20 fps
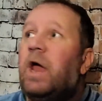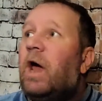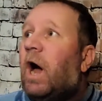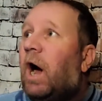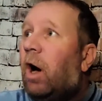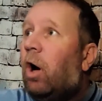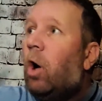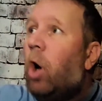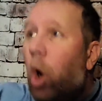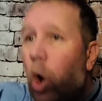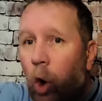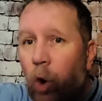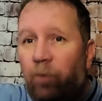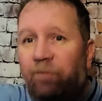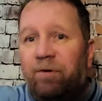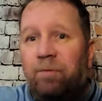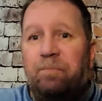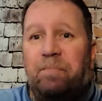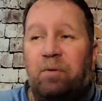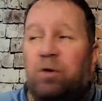
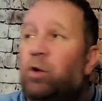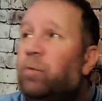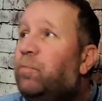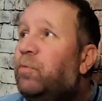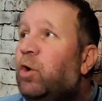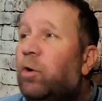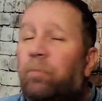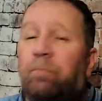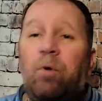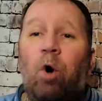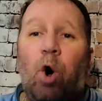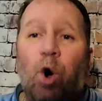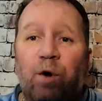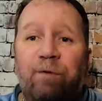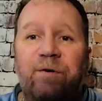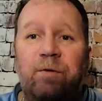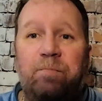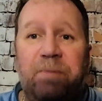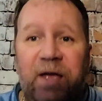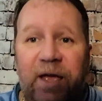You
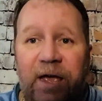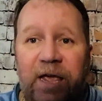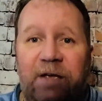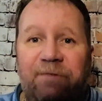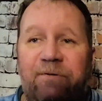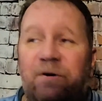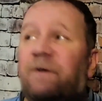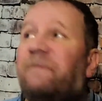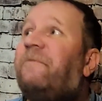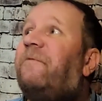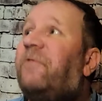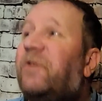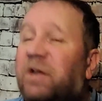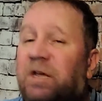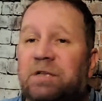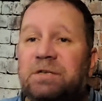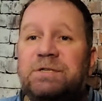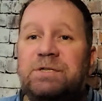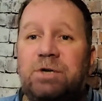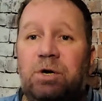overpay for a
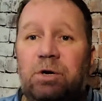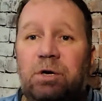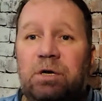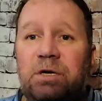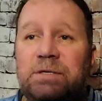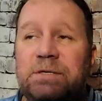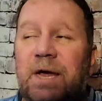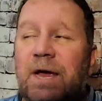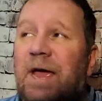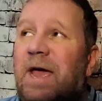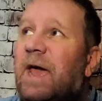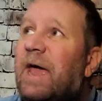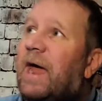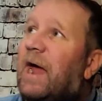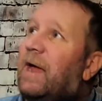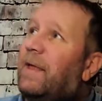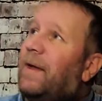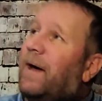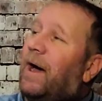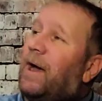freaking circus.
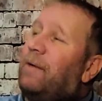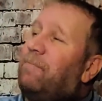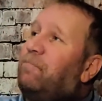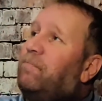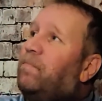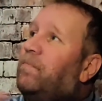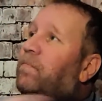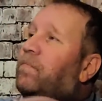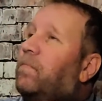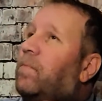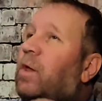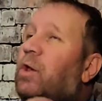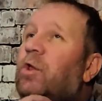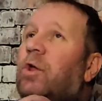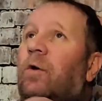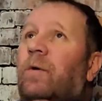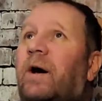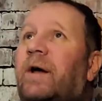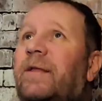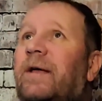And You
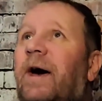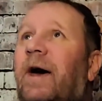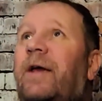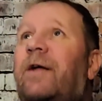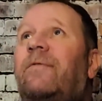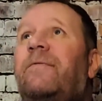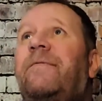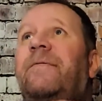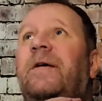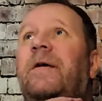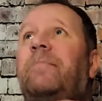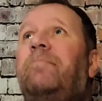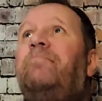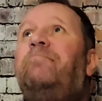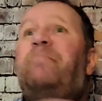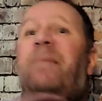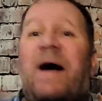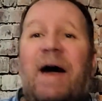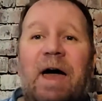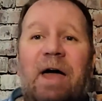know what? I don't feel
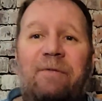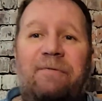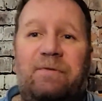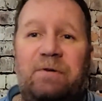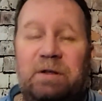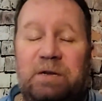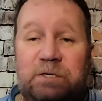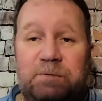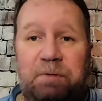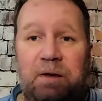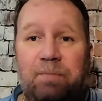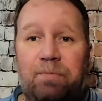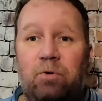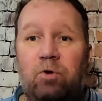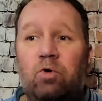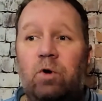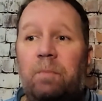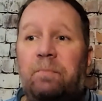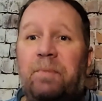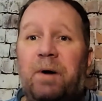bad for these people
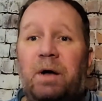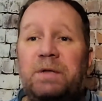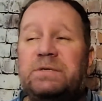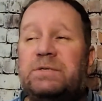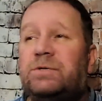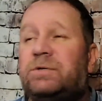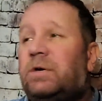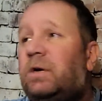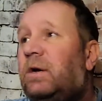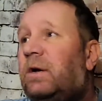who have bought,